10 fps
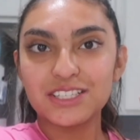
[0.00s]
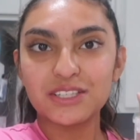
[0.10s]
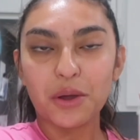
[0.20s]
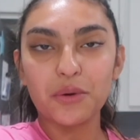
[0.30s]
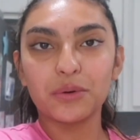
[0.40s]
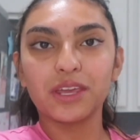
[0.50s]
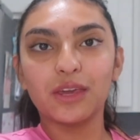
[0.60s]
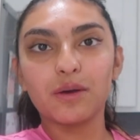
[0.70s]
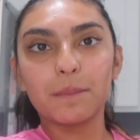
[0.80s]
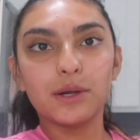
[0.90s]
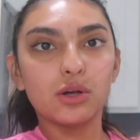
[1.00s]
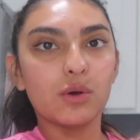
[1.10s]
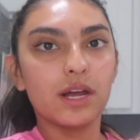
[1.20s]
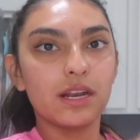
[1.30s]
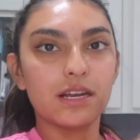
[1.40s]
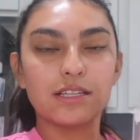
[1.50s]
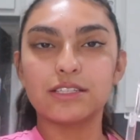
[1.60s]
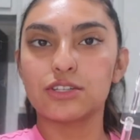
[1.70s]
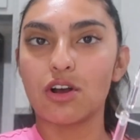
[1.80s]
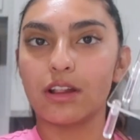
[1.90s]
so cute i'm gonna go ahead and
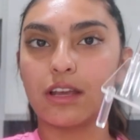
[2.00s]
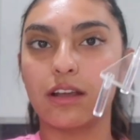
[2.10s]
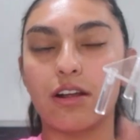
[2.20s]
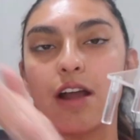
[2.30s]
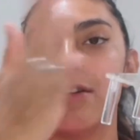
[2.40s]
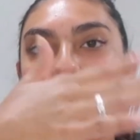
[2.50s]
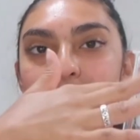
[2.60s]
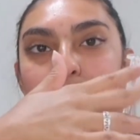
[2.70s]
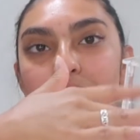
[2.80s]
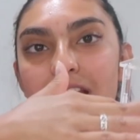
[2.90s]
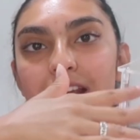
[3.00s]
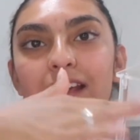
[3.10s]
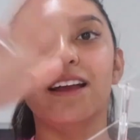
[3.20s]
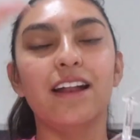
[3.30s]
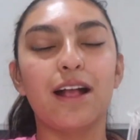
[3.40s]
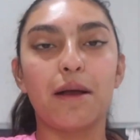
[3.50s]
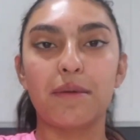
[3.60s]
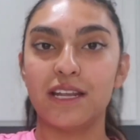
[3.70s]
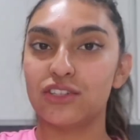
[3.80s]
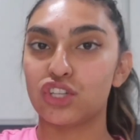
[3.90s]
install it or i already made it I'm
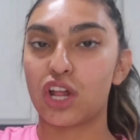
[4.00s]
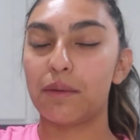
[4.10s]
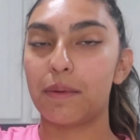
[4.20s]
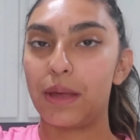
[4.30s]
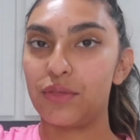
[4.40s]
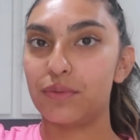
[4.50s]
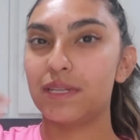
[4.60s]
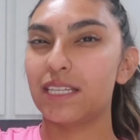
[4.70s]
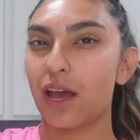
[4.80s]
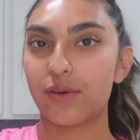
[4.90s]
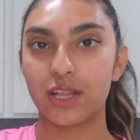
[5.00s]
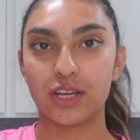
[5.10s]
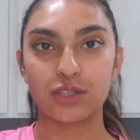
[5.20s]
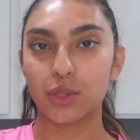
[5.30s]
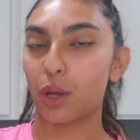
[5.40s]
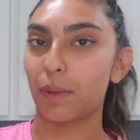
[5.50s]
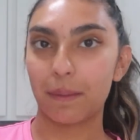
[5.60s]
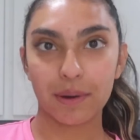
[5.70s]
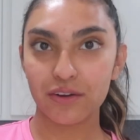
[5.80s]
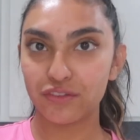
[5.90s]
gonna install it in my bathroom and see how it looks with all my
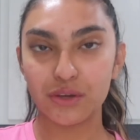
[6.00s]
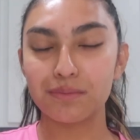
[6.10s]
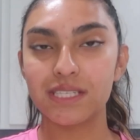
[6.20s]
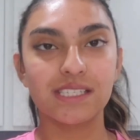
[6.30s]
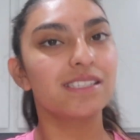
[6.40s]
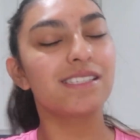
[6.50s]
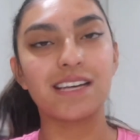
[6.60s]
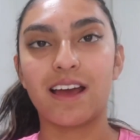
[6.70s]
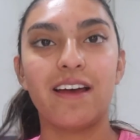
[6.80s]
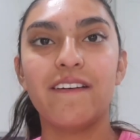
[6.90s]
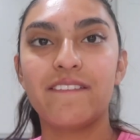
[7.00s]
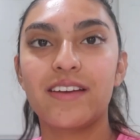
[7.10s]
perfumes and stuff.